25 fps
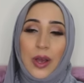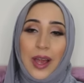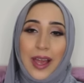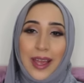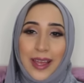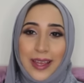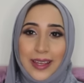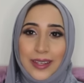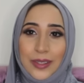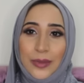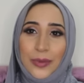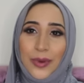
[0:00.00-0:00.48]

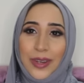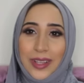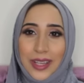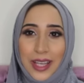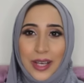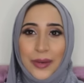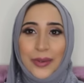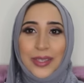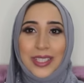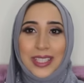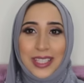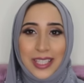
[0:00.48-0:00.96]
and while
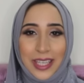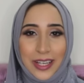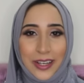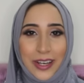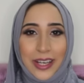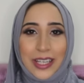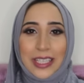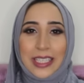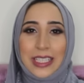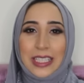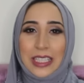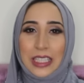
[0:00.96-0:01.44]
I was there
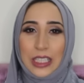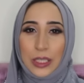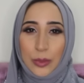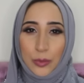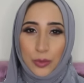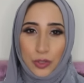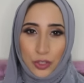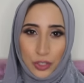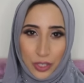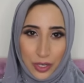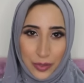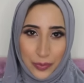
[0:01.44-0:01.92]
I did
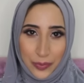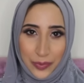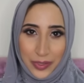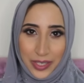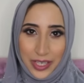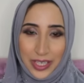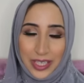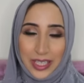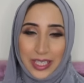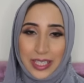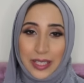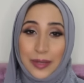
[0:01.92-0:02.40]
some
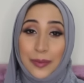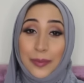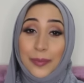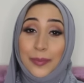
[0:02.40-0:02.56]
shopping